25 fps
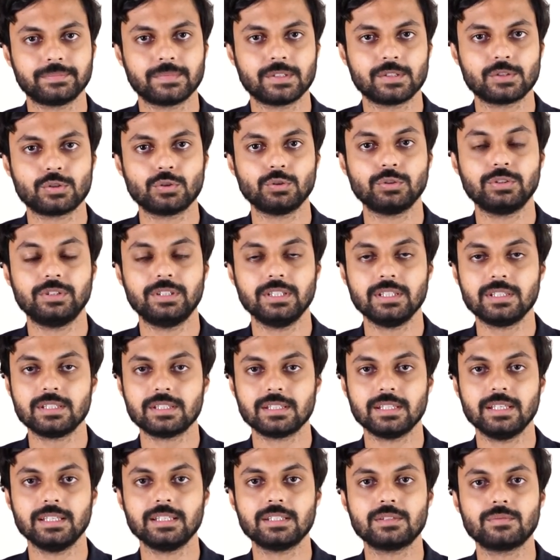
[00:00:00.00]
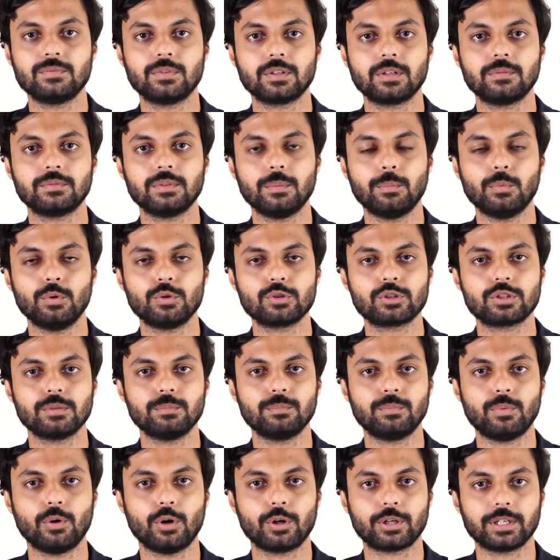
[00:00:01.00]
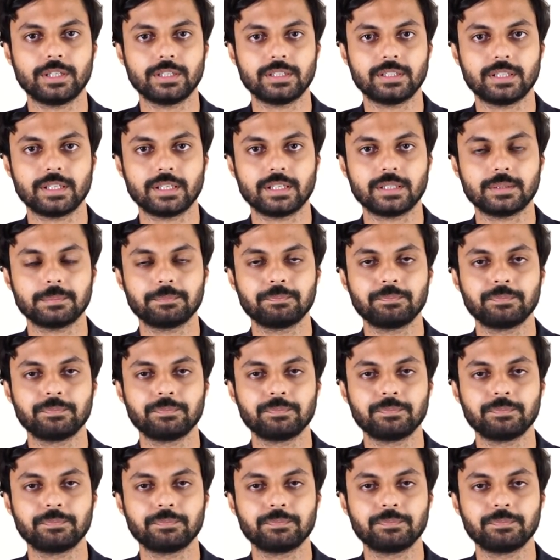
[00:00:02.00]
So this is one of the most important thing.